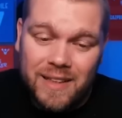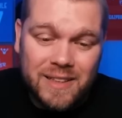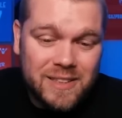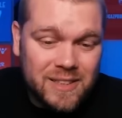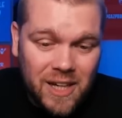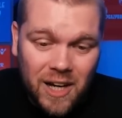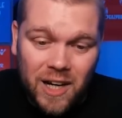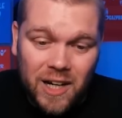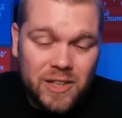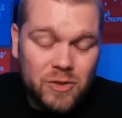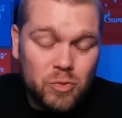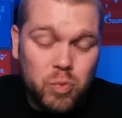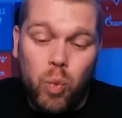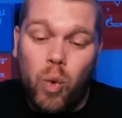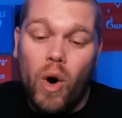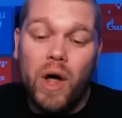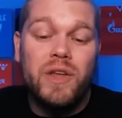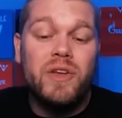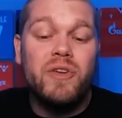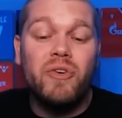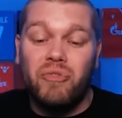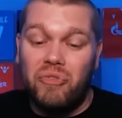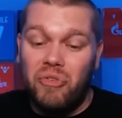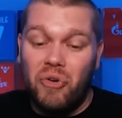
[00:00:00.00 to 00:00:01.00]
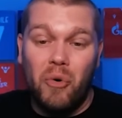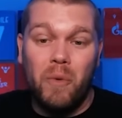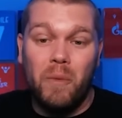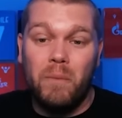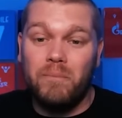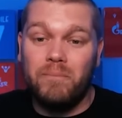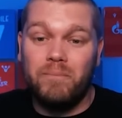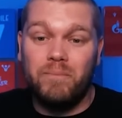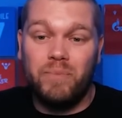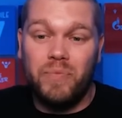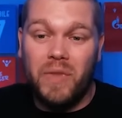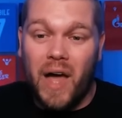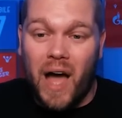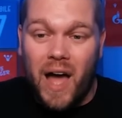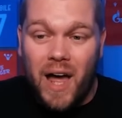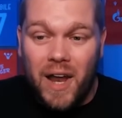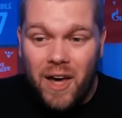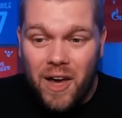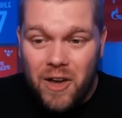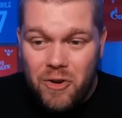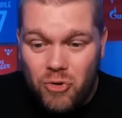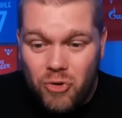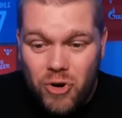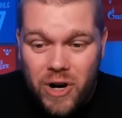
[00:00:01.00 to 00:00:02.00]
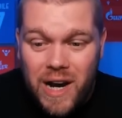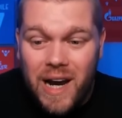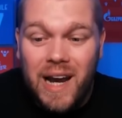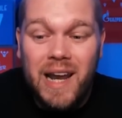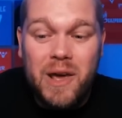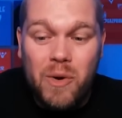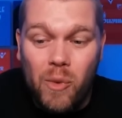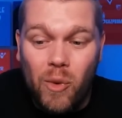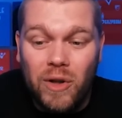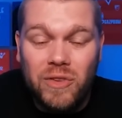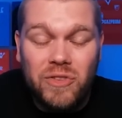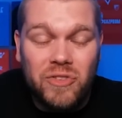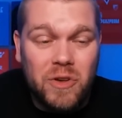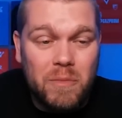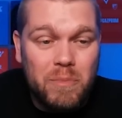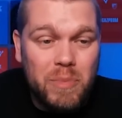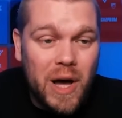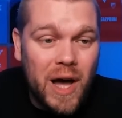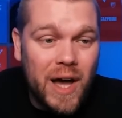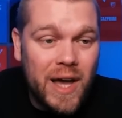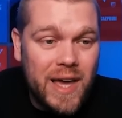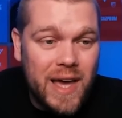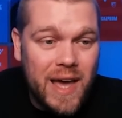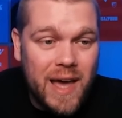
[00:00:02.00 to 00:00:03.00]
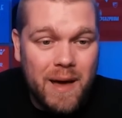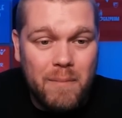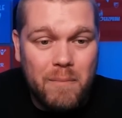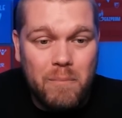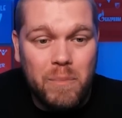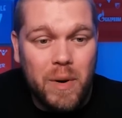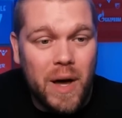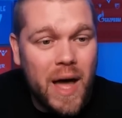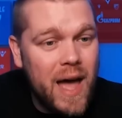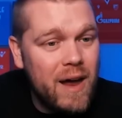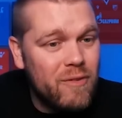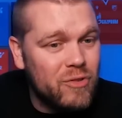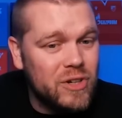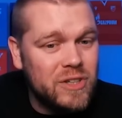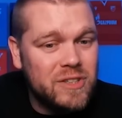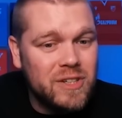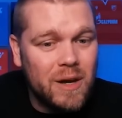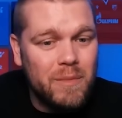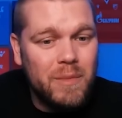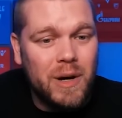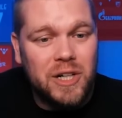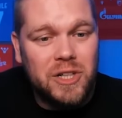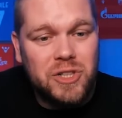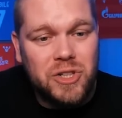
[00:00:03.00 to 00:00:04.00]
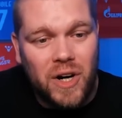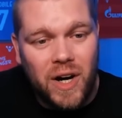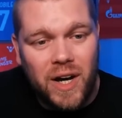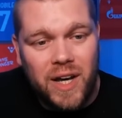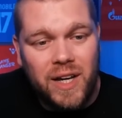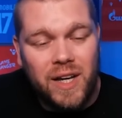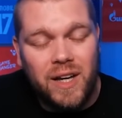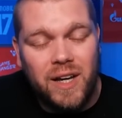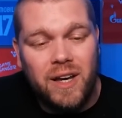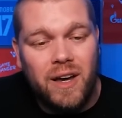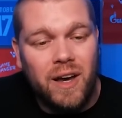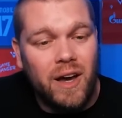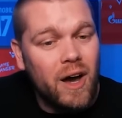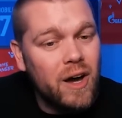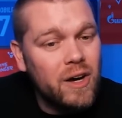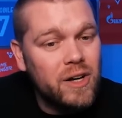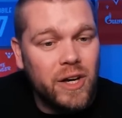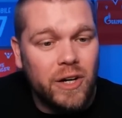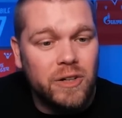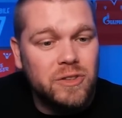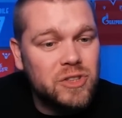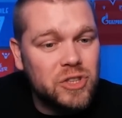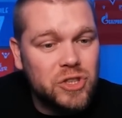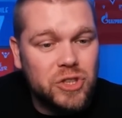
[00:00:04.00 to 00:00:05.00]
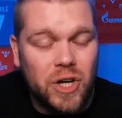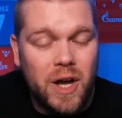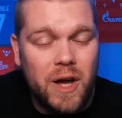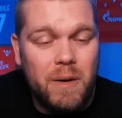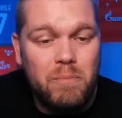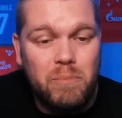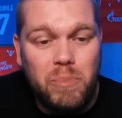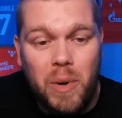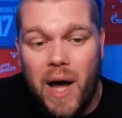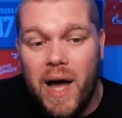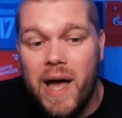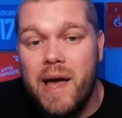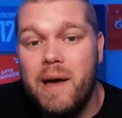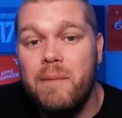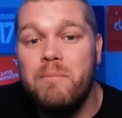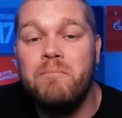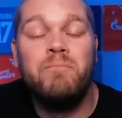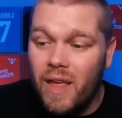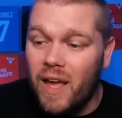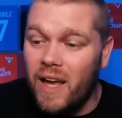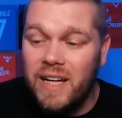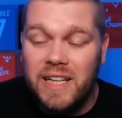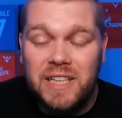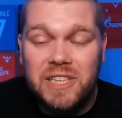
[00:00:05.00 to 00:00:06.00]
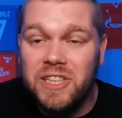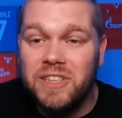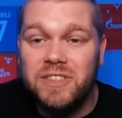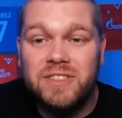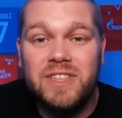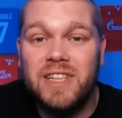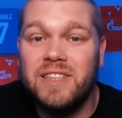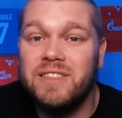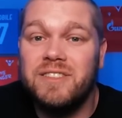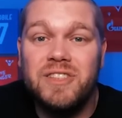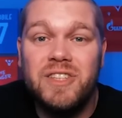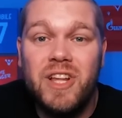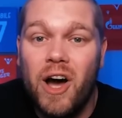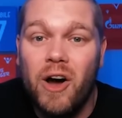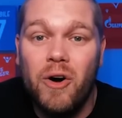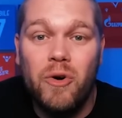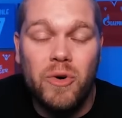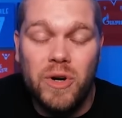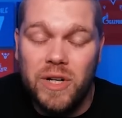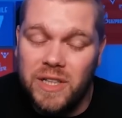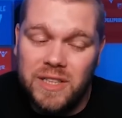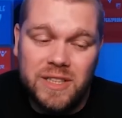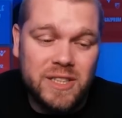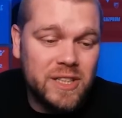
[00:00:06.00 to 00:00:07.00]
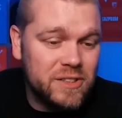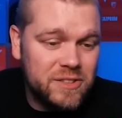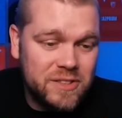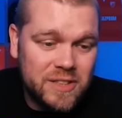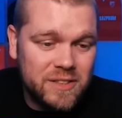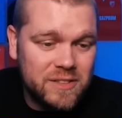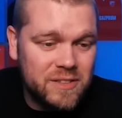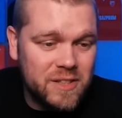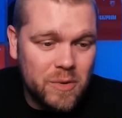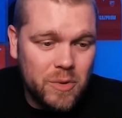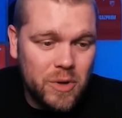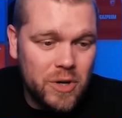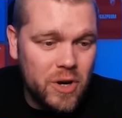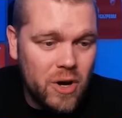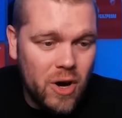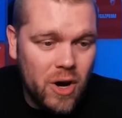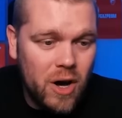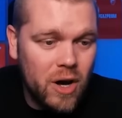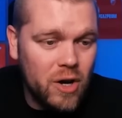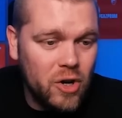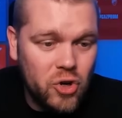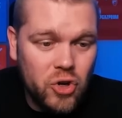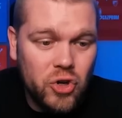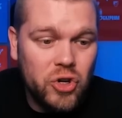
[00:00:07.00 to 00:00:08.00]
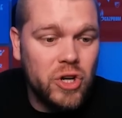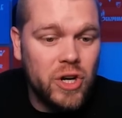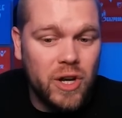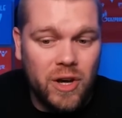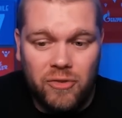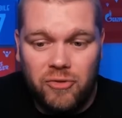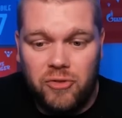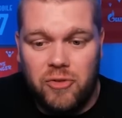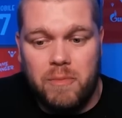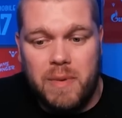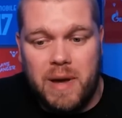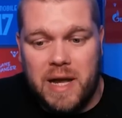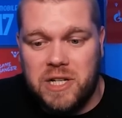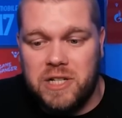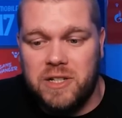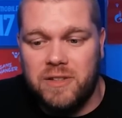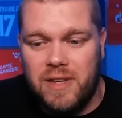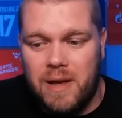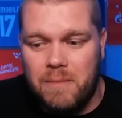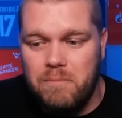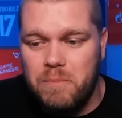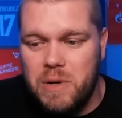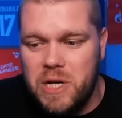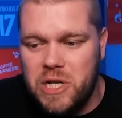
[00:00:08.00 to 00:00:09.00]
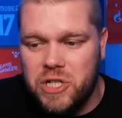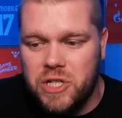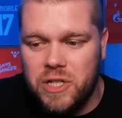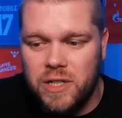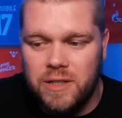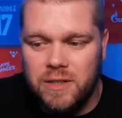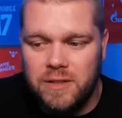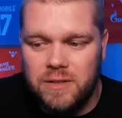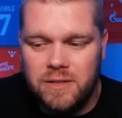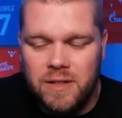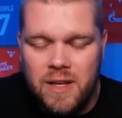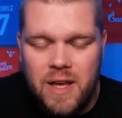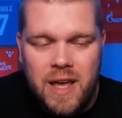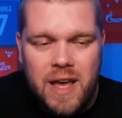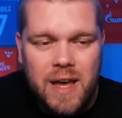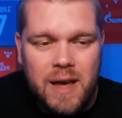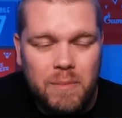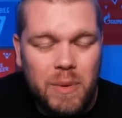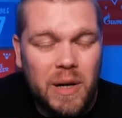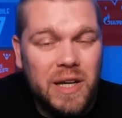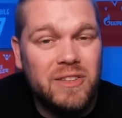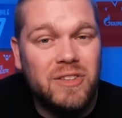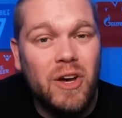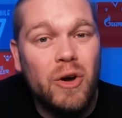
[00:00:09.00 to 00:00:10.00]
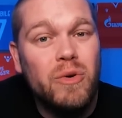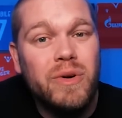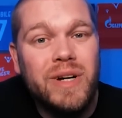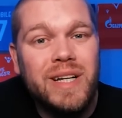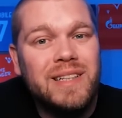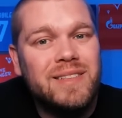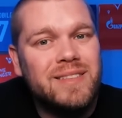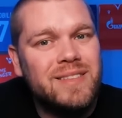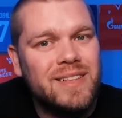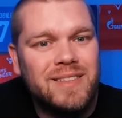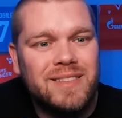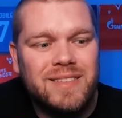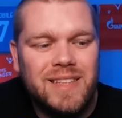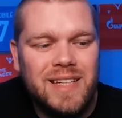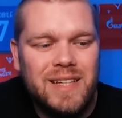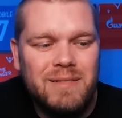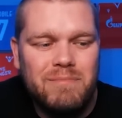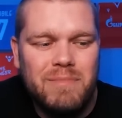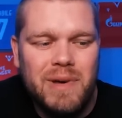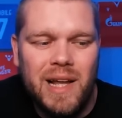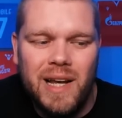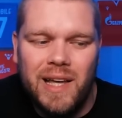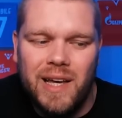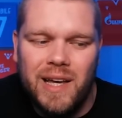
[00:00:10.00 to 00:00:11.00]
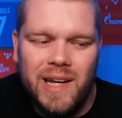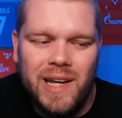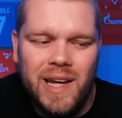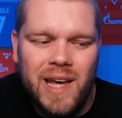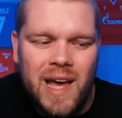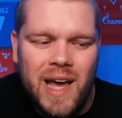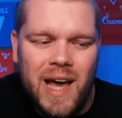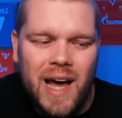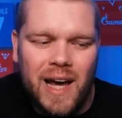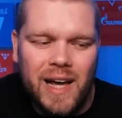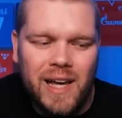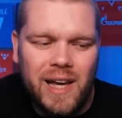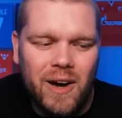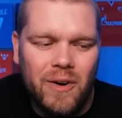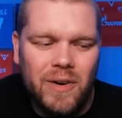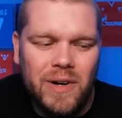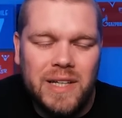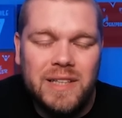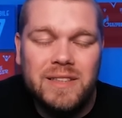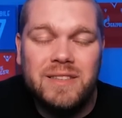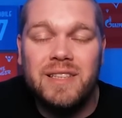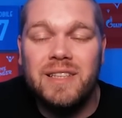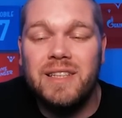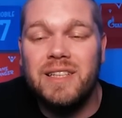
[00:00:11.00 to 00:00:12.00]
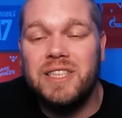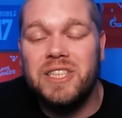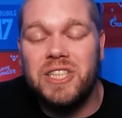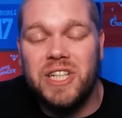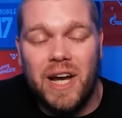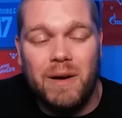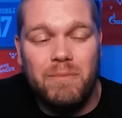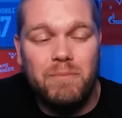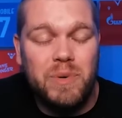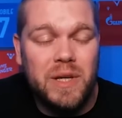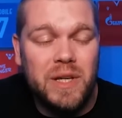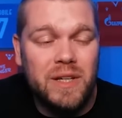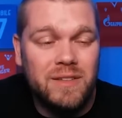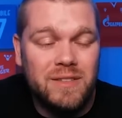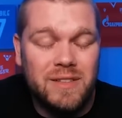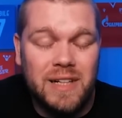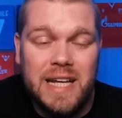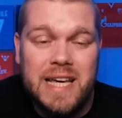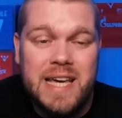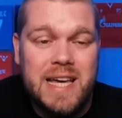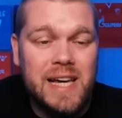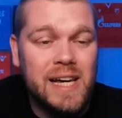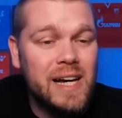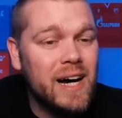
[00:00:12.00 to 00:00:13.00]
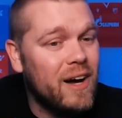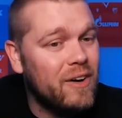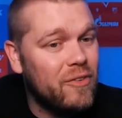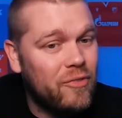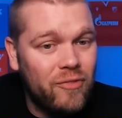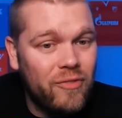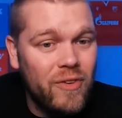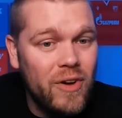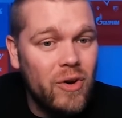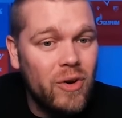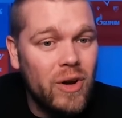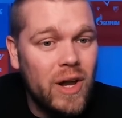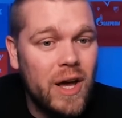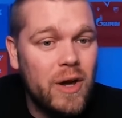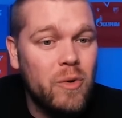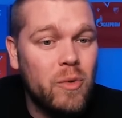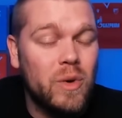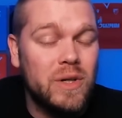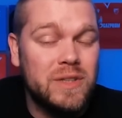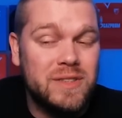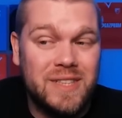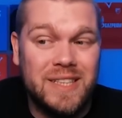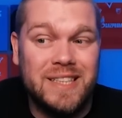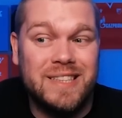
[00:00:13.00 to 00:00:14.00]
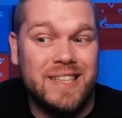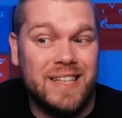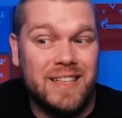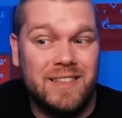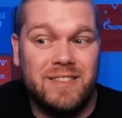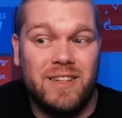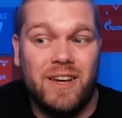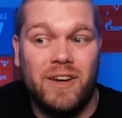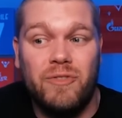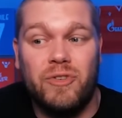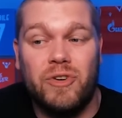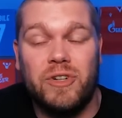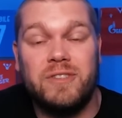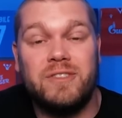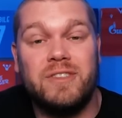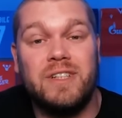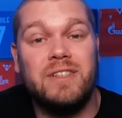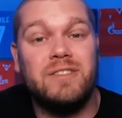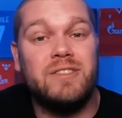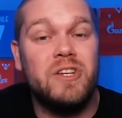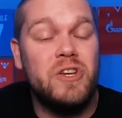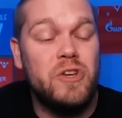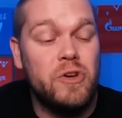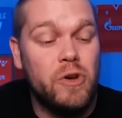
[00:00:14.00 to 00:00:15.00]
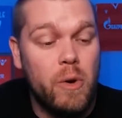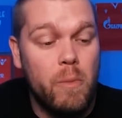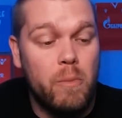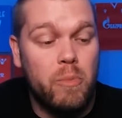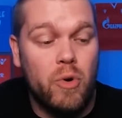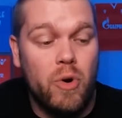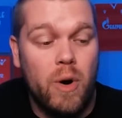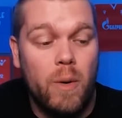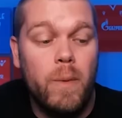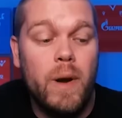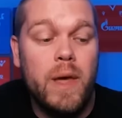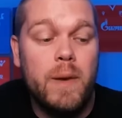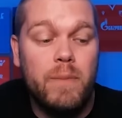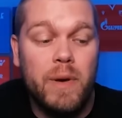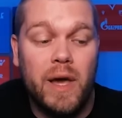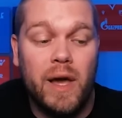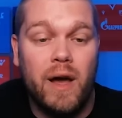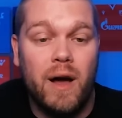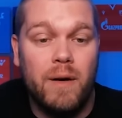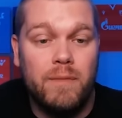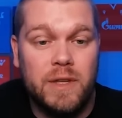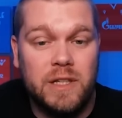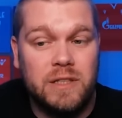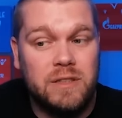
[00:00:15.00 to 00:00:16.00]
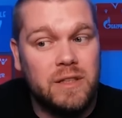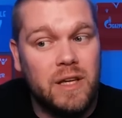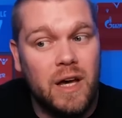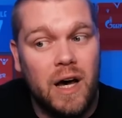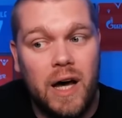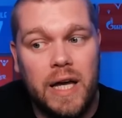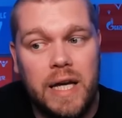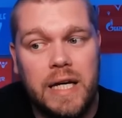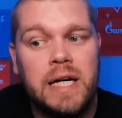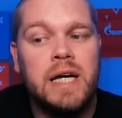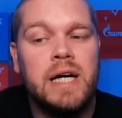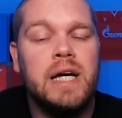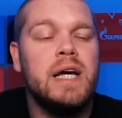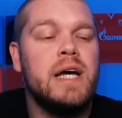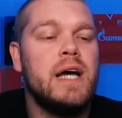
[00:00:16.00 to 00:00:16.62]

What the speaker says: This guy's wonderful. And I really want to buy him, but every time I try and go to try and buy him, he just says no. He just says that we're not good enough to match his ambitions, but he's only 16 million. And going into the Champions League, I feel like once it ticks over a season, you can probably pick up this guy.